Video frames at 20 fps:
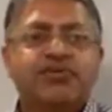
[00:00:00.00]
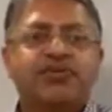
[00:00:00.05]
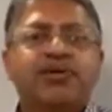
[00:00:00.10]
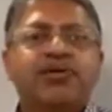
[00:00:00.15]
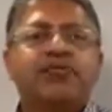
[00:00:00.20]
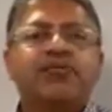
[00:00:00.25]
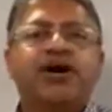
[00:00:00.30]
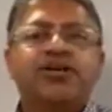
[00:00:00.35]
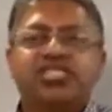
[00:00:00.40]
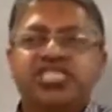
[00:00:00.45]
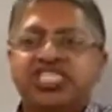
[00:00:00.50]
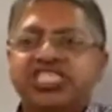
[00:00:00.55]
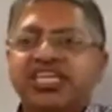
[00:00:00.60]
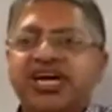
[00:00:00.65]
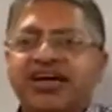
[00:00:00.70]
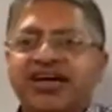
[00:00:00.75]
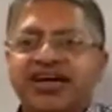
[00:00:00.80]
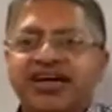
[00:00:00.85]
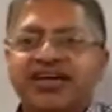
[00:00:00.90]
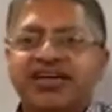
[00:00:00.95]
Rosh
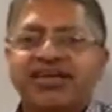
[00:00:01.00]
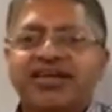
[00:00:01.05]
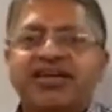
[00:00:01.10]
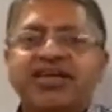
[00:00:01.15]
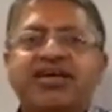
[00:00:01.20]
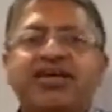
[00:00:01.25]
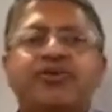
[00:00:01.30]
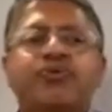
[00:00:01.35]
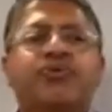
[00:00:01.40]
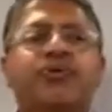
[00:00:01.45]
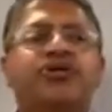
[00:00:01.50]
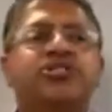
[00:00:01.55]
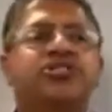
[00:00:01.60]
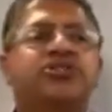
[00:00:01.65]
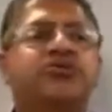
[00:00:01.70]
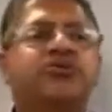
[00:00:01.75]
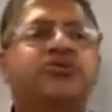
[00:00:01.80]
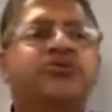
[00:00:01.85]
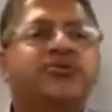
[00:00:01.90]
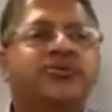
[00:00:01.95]
Hashanah. Rosh
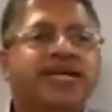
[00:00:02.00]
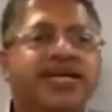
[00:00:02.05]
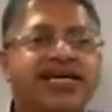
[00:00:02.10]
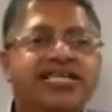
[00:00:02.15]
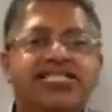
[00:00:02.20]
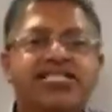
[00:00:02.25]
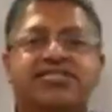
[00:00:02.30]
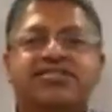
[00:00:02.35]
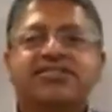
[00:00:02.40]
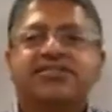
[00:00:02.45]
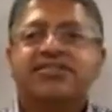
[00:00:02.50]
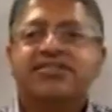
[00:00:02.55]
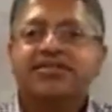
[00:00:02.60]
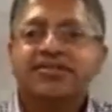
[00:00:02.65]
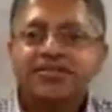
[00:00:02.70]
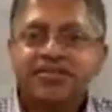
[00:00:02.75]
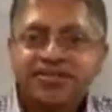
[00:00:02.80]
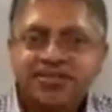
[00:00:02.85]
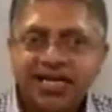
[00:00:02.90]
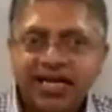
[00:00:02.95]
Kodesh
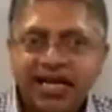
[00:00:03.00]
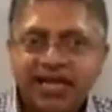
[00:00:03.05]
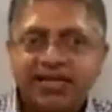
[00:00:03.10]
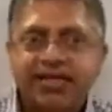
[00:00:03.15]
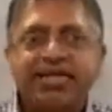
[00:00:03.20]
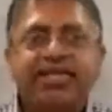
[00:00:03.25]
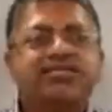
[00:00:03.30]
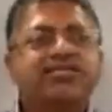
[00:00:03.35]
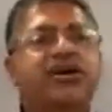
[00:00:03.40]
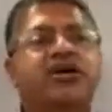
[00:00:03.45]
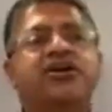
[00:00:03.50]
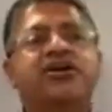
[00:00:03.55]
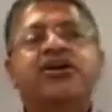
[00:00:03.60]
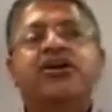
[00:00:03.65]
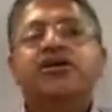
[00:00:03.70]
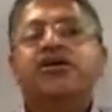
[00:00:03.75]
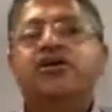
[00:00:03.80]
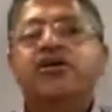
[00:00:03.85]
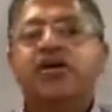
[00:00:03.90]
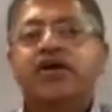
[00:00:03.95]
Nisan
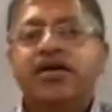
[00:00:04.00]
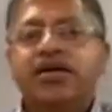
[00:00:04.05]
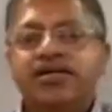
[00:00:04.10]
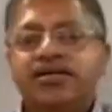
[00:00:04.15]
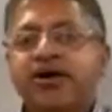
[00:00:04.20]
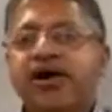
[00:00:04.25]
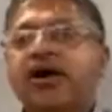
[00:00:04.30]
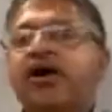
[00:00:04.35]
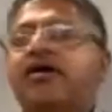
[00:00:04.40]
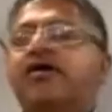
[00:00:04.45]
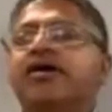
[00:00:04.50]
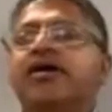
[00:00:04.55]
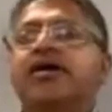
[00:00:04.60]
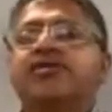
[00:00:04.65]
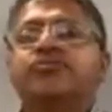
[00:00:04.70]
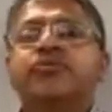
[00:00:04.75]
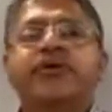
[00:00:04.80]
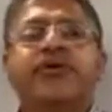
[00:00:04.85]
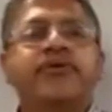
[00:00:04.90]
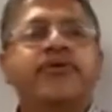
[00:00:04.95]
or Adar as
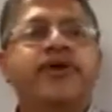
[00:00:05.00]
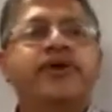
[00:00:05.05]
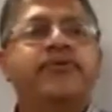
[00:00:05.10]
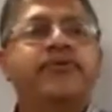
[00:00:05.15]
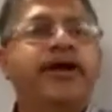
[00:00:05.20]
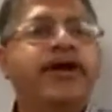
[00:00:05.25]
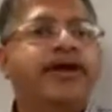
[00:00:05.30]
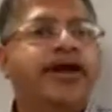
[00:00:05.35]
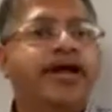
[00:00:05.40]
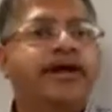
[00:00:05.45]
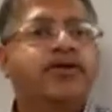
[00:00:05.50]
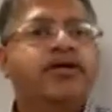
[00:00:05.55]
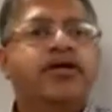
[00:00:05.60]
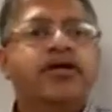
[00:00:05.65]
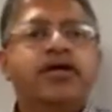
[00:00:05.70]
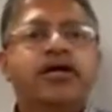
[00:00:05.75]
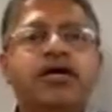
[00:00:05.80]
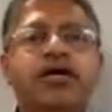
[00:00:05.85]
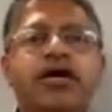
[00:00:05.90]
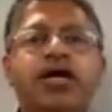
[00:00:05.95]
we are in right now.
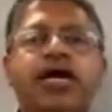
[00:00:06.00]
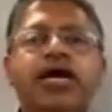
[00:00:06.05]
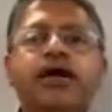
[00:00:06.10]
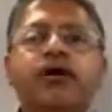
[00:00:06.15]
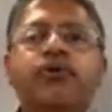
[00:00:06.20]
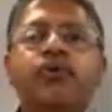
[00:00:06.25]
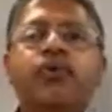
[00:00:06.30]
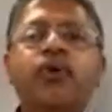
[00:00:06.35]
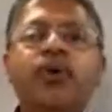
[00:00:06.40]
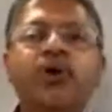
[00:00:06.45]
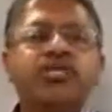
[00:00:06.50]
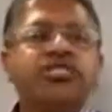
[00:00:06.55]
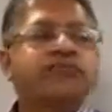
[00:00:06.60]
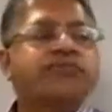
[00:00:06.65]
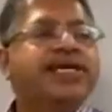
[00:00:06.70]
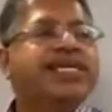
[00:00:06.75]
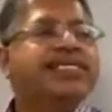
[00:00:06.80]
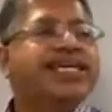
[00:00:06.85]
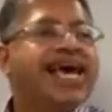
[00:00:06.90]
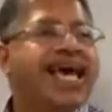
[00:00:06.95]
Rosh
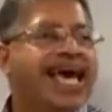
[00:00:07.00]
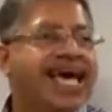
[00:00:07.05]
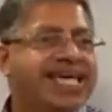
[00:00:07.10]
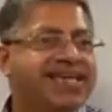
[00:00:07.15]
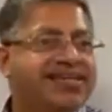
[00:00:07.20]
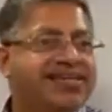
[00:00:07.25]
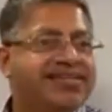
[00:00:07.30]
means head.